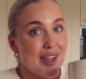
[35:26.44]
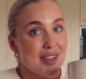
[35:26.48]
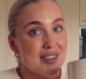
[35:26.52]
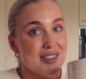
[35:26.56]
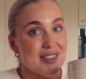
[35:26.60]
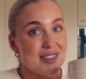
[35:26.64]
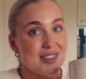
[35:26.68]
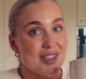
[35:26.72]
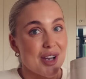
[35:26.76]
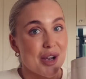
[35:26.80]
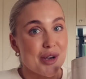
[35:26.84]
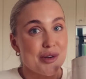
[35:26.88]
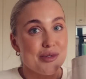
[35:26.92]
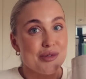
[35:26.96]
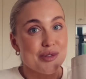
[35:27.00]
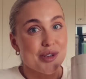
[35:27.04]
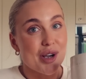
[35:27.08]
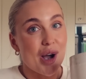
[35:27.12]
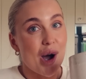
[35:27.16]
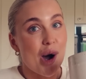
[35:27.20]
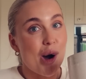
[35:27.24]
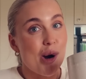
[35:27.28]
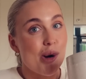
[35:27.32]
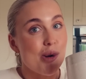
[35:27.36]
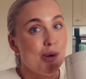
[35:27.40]
stone
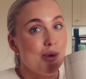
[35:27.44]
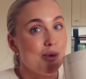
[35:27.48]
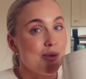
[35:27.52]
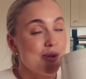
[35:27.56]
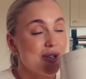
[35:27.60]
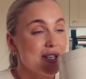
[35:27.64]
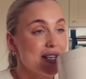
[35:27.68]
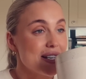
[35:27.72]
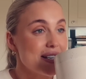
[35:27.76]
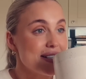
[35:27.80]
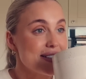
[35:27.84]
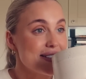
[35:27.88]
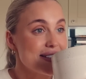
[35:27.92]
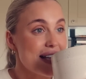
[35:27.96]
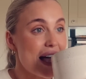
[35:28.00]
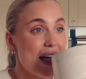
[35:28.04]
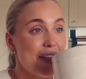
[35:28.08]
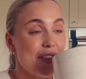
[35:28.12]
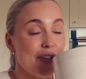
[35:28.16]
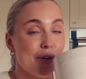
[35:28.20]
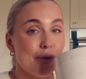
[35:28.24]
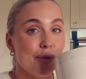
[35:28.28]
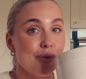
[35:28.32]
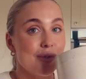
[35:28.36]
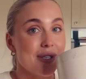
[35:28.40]
cold,
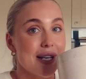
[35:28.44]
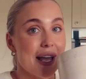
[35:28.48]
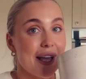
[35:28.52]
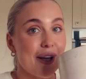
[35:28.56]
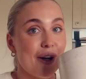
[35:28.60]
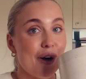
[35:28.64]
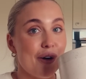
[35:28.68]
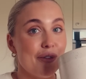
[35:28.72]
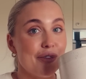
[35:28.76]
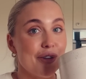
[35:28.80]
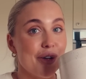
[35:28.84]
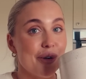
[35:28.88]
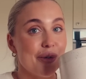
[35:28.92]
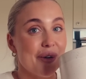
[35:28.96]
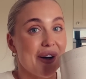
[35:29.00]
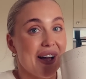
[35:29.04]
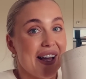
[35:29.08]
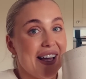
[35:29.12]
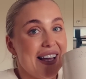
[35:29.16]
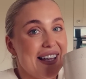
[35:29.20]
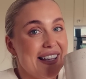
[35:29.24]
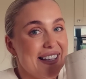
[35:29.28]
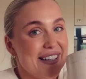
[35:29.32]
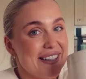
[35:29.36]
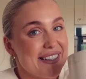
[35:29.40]
sat there all day coffee
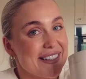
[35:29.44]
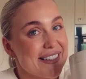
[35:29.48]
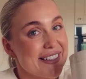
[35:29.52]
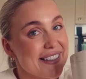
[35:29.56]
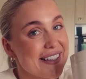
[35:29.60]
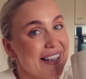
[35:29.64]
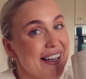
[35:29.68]
away.